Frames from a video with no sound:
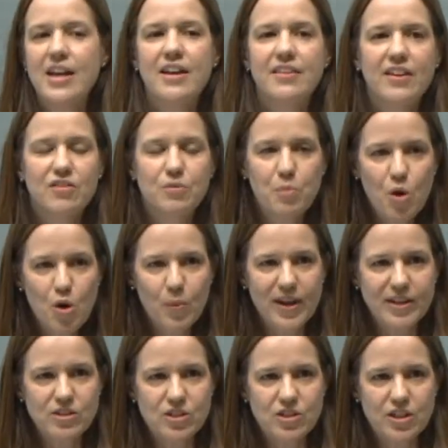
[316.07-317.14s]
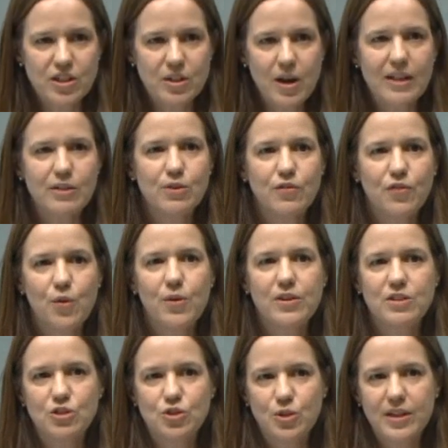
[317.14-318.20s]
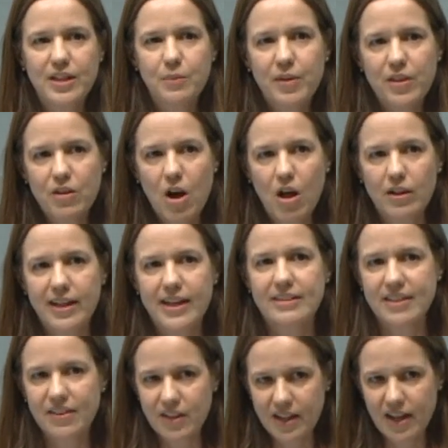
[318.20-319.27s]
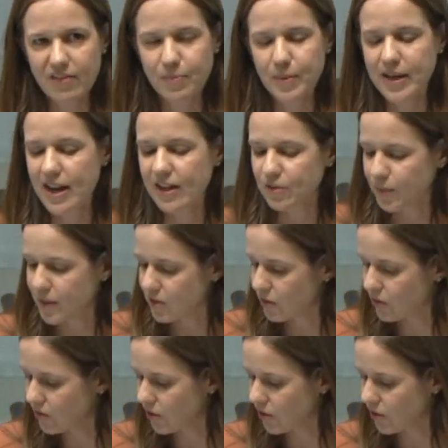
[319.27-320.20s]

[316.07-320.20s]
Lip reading: There's more work to do. I look forward to joining with colleagues and the government as we do